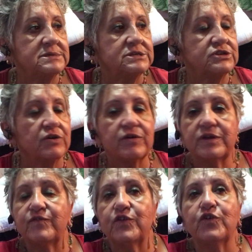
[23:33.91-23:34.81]
So
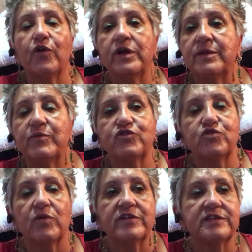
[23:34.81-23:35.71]
if you go into
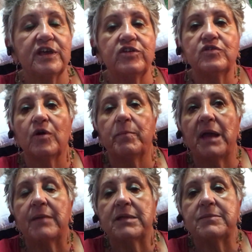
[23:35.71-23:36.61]
stores here, you go
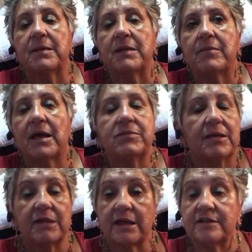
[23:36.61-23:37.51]
blah, blah, blah, blah, blah, blah,
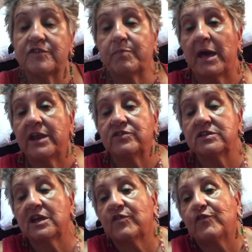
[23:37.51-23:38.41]
blah, in Spanish, you
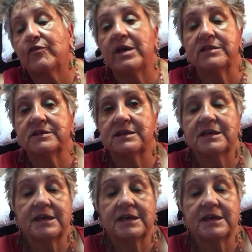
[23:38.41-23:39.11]
take it for granted.